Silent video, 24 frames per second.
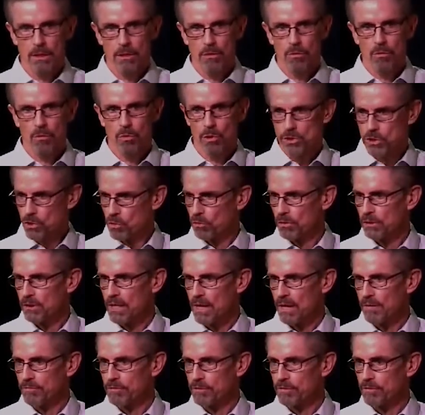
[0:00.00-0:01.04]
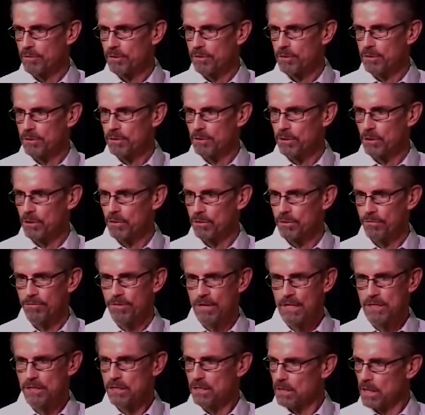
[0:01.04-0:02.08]
was going to have to, the
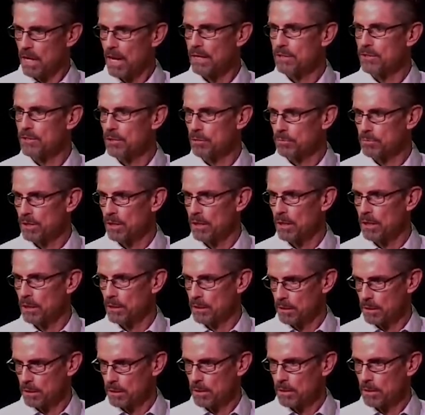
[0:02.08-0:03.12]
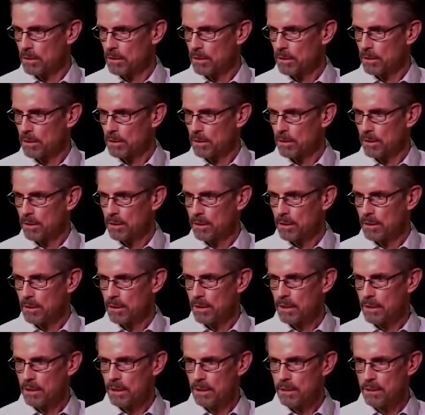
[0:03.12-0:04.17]
face of God someday
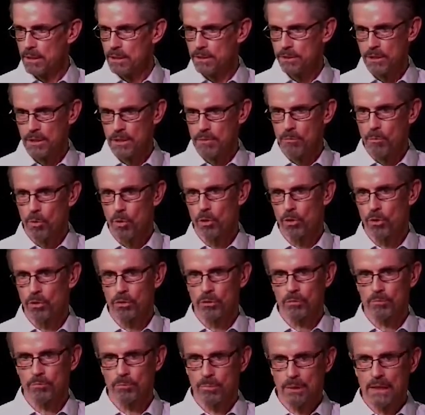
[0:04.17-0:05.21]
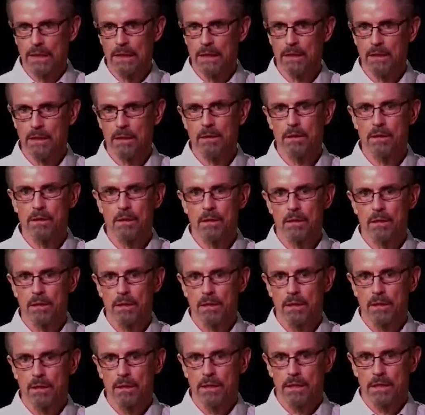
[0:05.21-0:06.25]
as a mortal being.
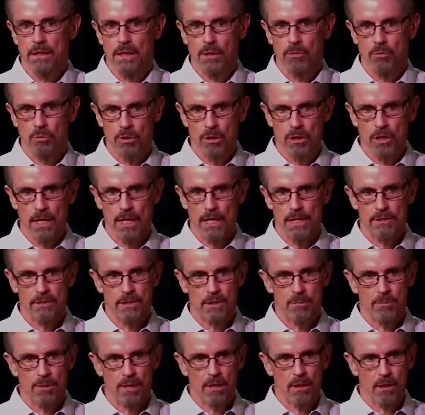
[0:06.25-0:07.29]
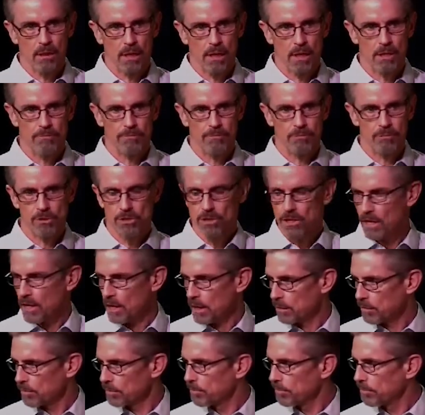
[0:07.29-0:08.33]
And I realized that my life was
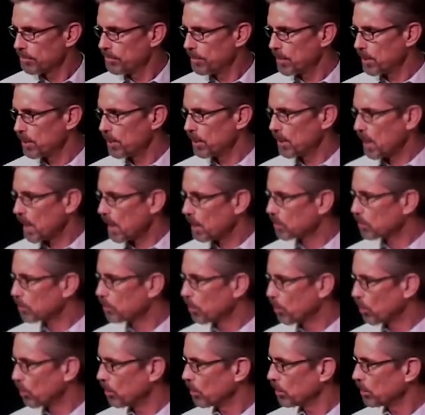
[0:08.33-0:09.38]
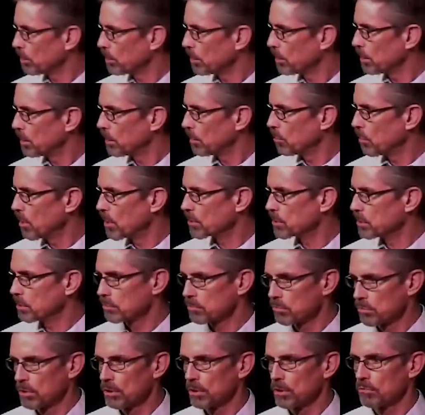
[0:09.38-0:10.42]
not very honorable. It wasn't
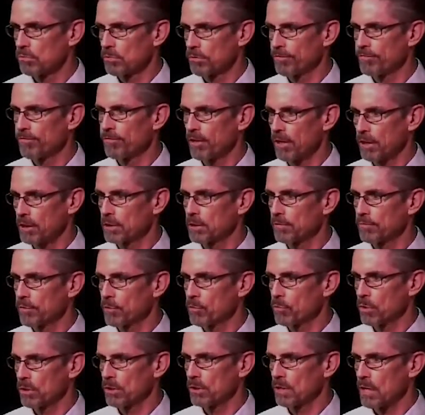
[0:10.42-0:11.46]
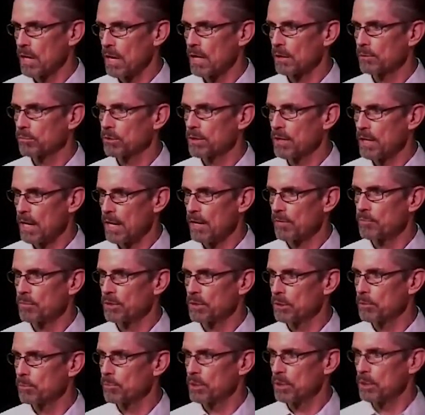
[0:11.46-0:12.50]
really reflective of what God would have me
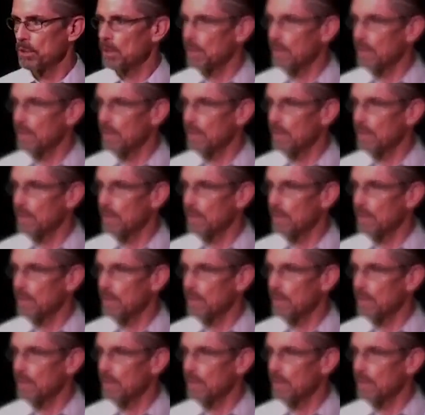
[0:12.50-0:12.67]
to be.